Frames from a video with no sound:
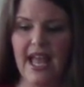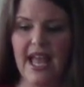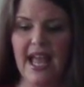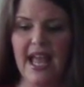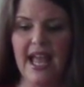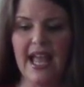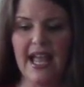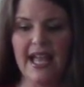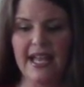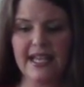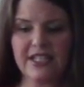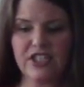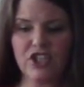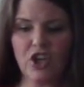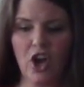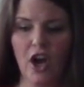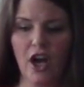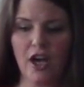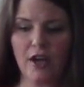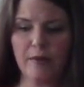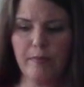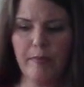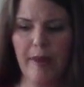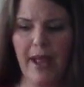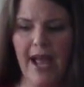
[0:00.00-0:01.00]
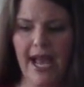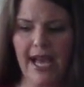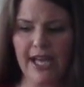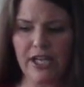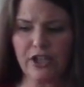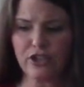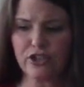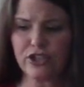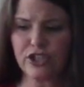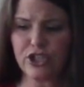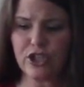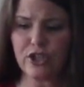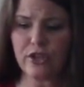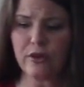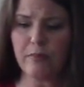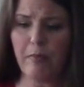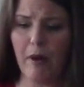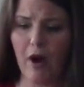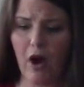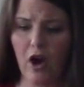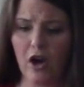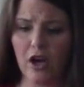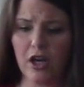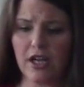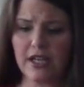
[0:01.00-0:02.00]
Hedgehog pattered to the
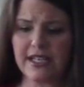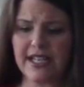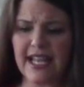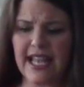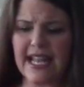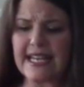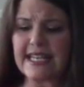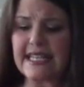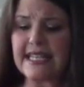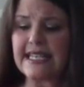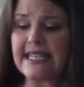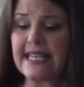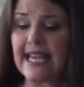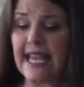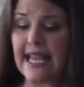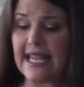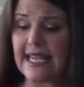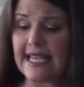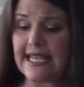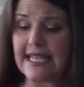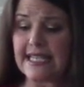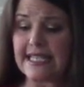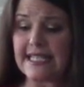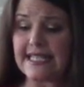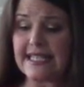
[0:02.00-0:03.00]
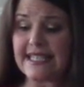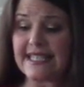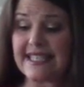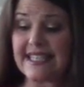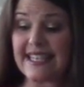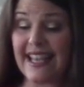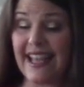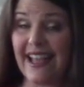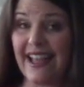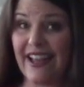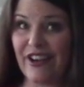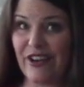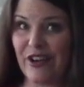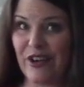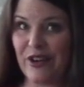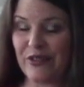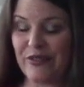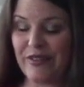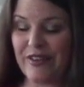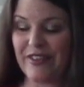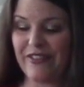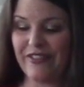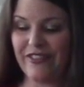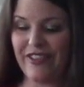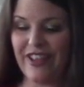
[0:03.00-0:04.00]
pond and gazed at her
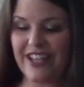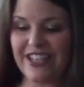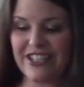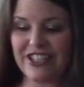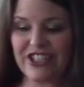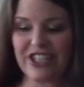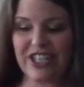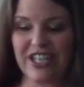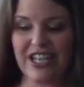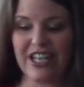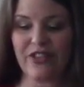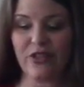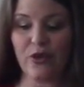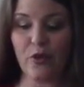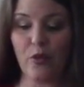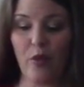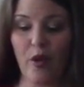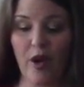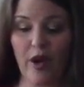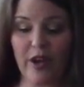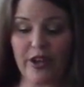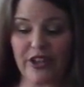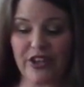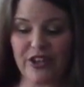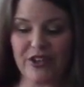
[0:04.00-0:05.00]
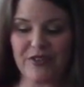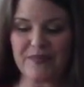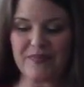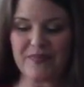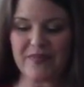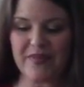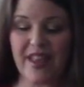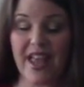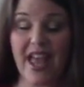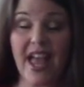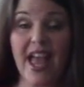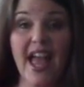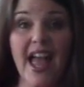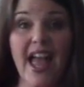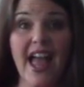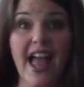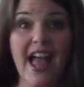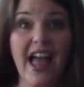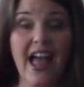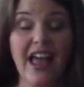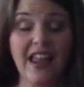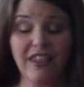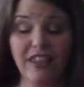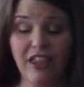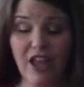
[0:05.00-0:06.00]
reflection in the water.
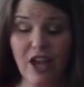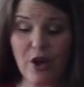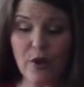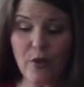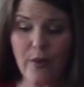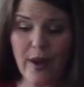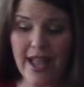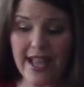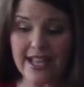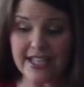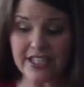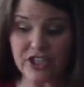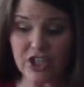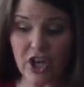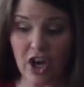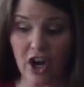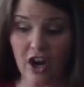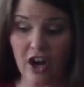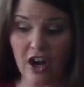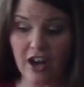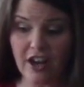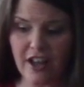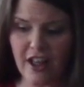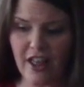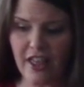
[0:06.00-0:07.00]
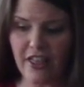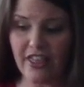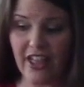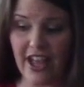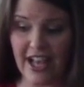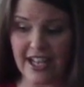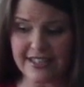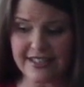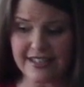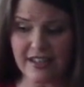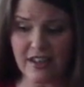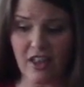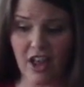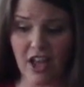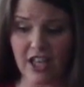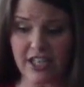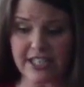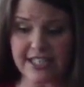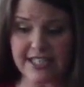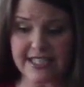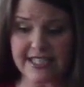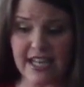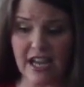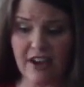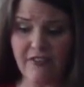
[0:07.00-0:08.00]
"Hello, Hedgehog, that's a lot of
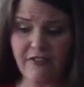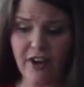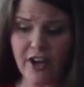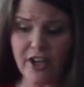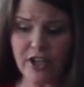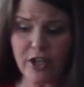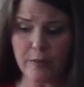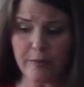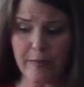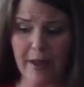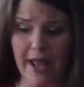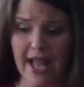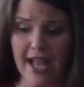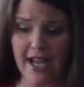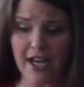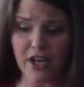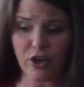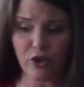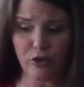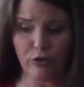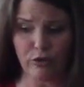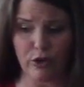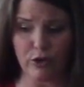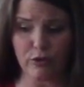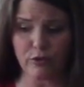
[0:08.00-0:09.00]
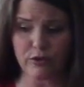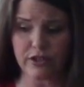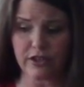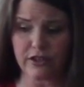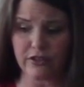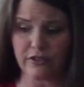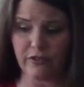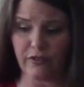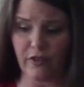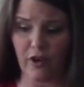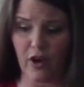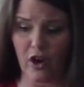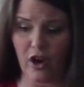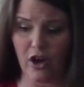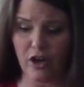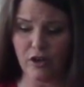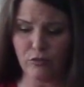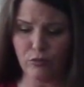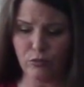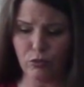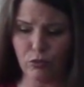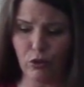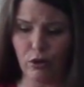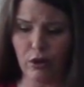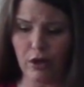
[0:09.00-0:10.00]
stuff on your back," croaked the frog.
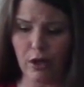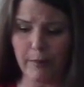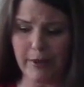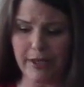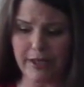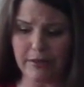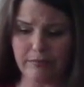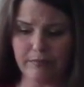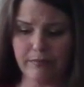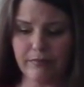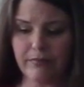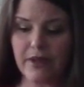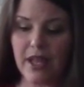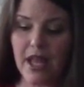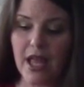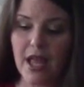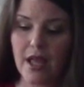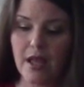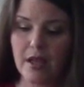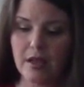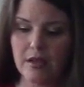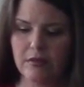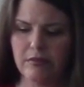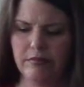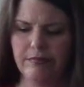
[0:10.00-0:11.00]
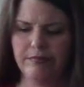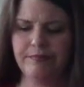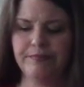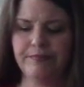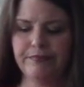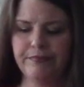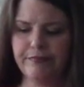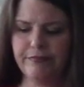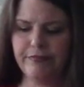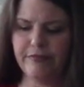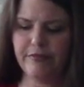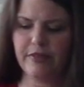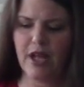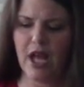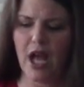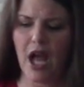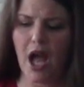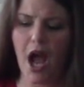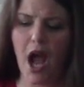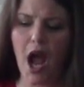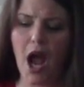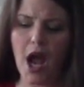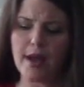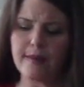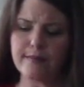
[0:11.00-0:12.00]
"Ribbit!"
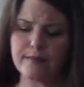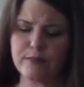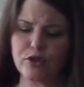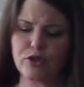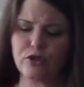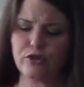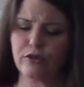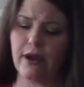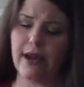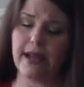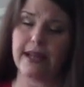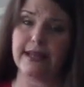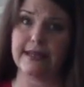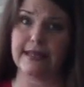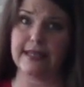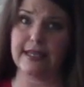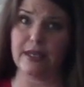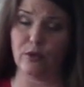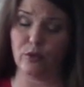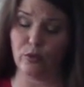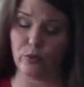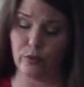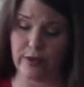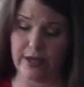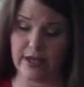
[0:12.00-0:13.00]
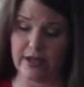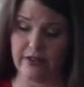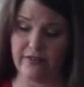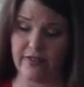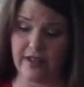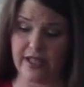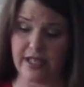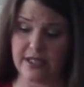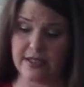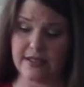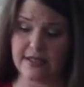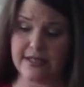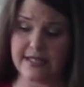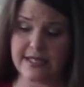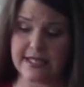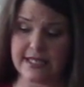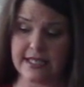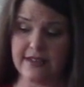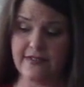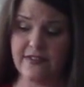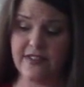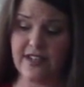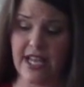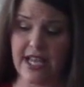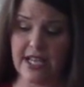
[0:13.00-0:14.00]
"I'm trying to get rid of it,"
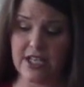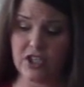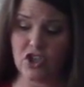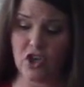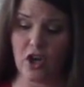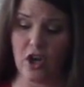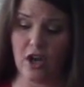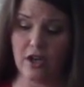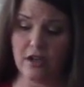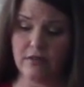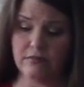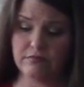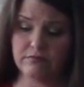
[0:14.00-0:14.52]
sniffed Hedgehog.